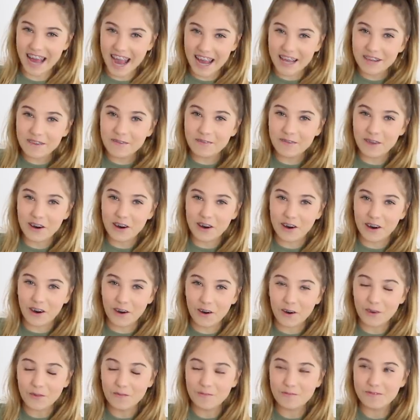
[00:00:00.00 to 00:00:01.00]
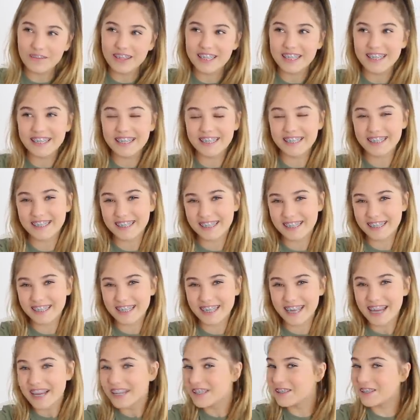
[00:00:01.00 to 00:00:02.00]
A4.
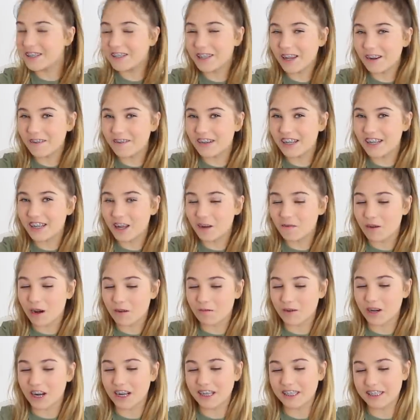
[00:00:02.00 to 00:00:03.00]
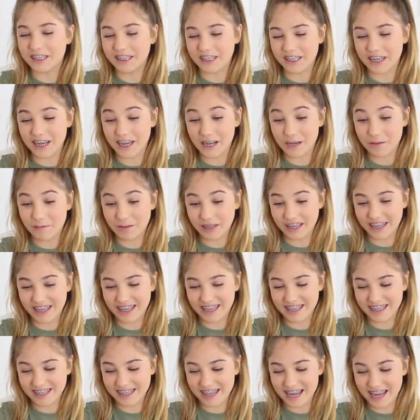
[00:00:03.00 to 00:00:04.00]
So I don't really know what I'm going to do
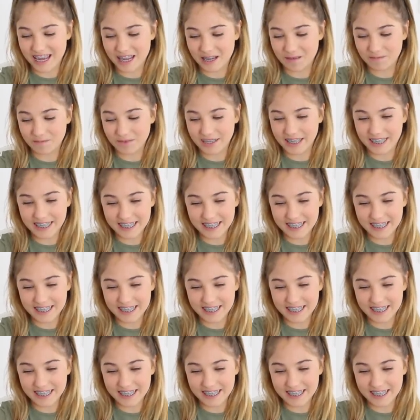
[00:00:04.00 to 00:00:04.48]
because I